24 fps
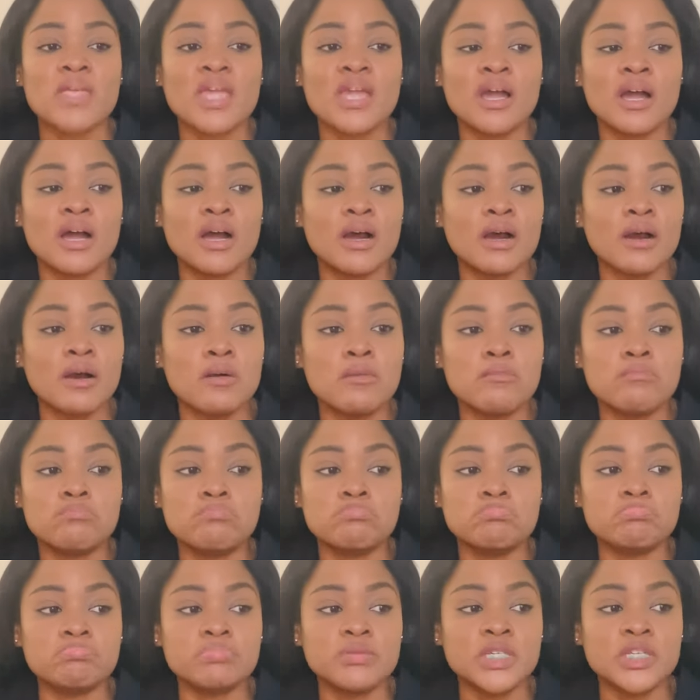
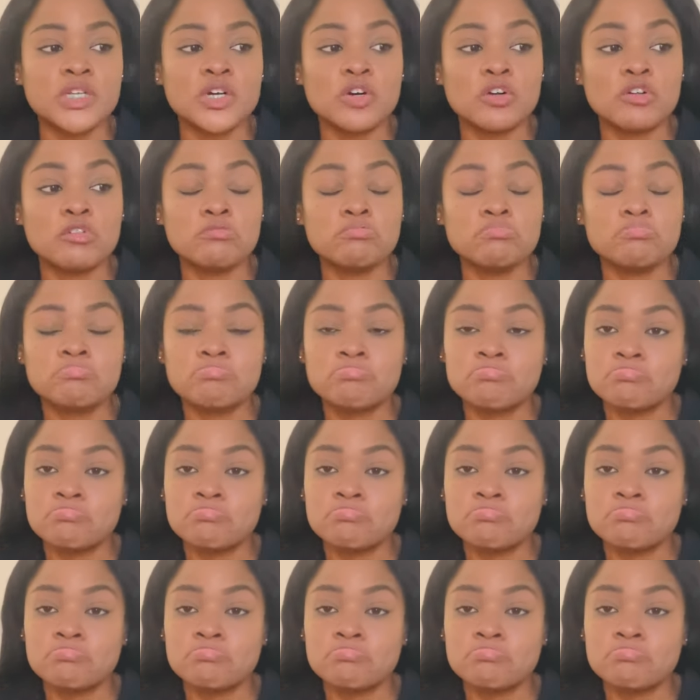um, you know,